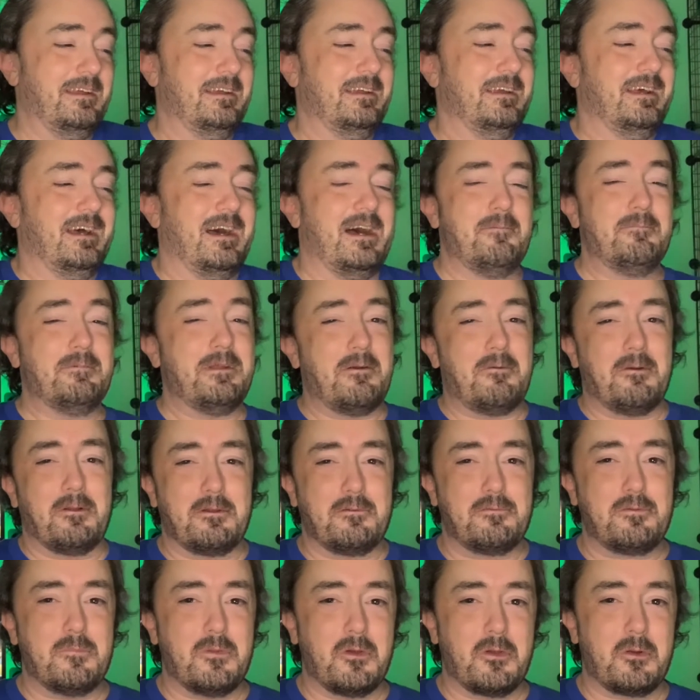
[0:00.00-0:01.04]
I'm not really
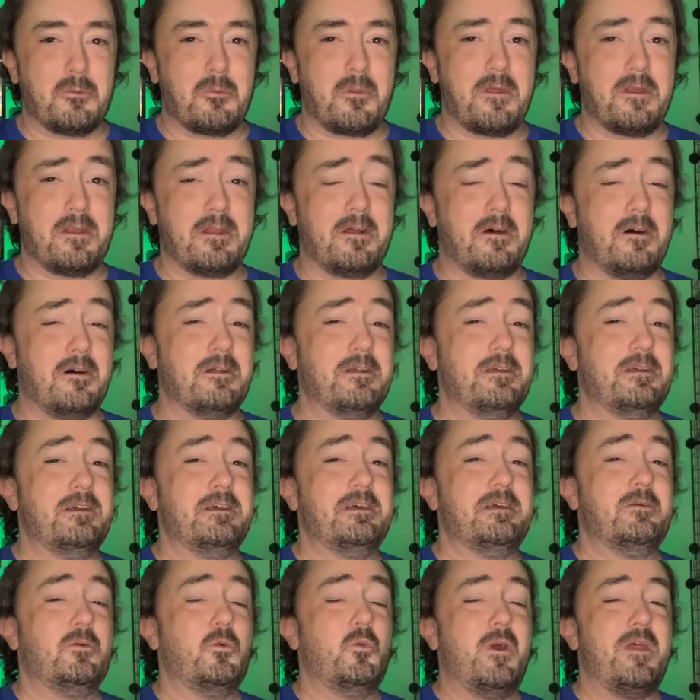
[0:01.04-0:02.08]
familiar with it at all,
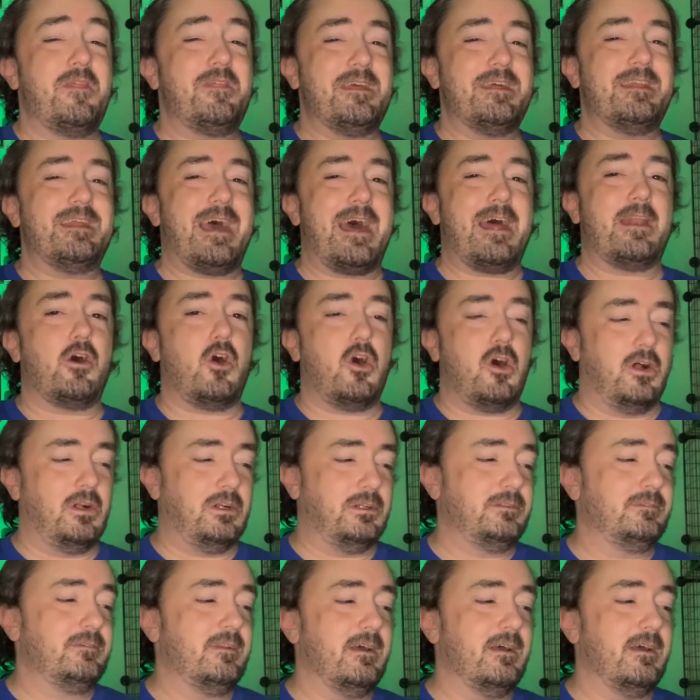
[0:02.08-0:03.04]
with it at all.